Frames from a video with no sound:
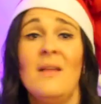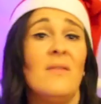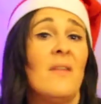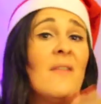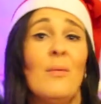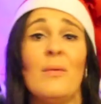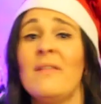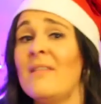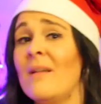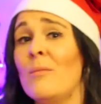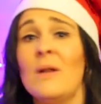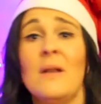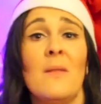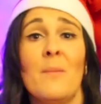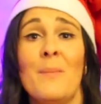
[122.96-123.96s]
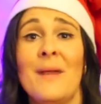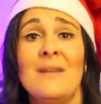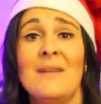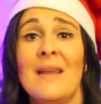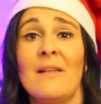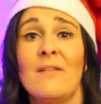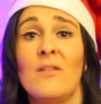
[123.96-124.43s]
that there was someone in the
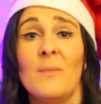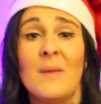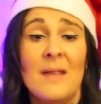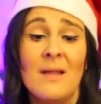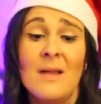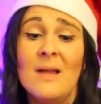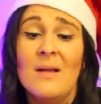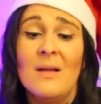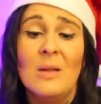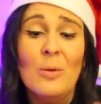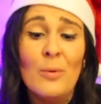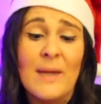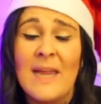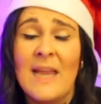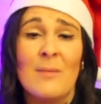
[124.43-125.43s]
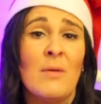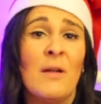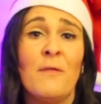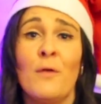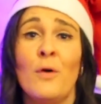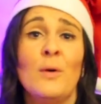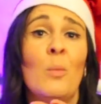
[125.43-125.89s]
bed next to me, looking at my
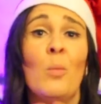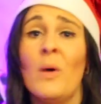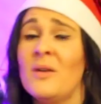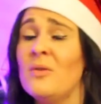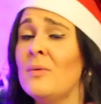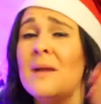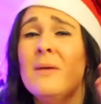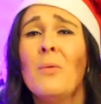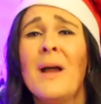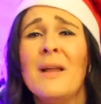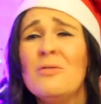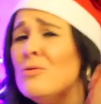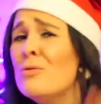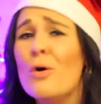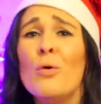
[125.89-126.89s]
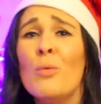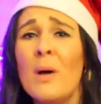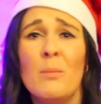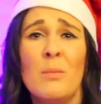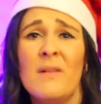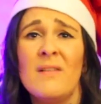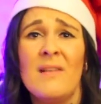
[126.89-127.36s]
phone and wondering why no
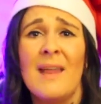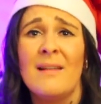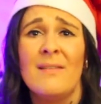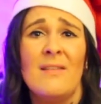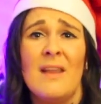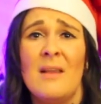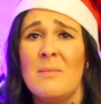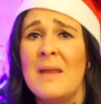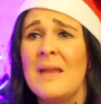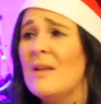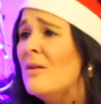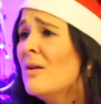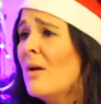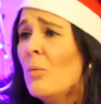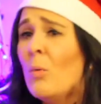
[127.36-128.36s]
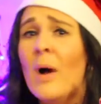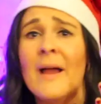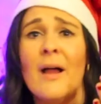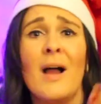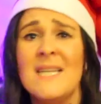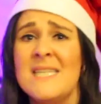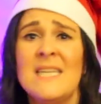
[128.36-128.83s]
one was texting me,
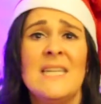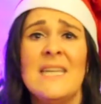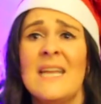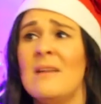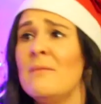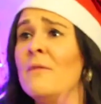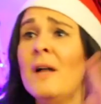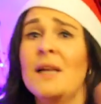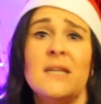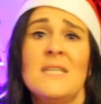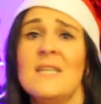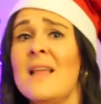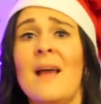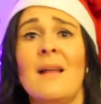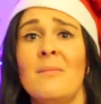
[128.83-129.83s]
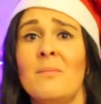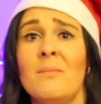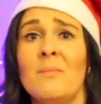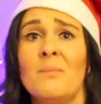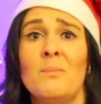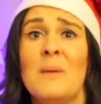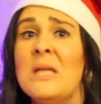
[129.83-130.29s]
why I didn't get invited to that
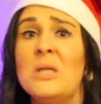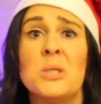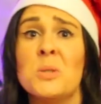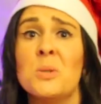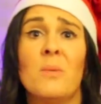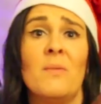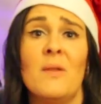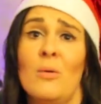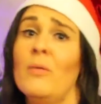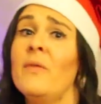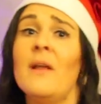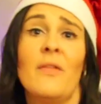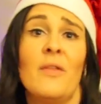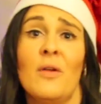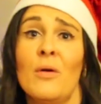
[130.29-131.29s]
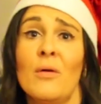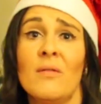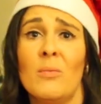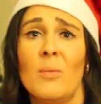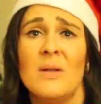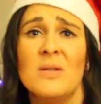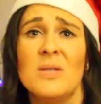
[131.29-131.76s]
beach trip that all the other
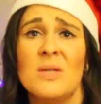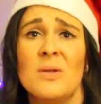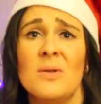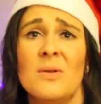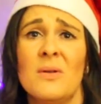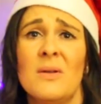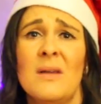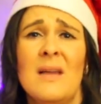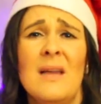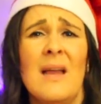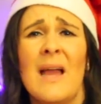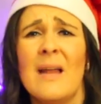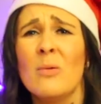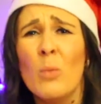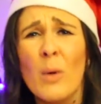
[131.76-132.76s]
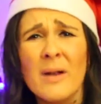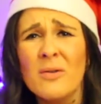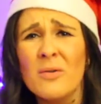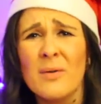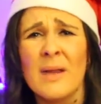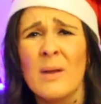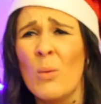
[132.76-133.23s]
girls went to, and
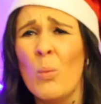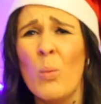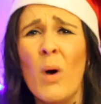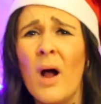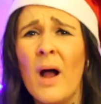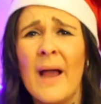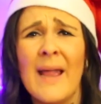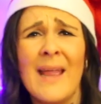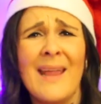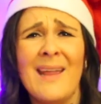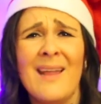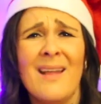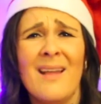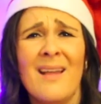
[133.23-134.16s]
wondering why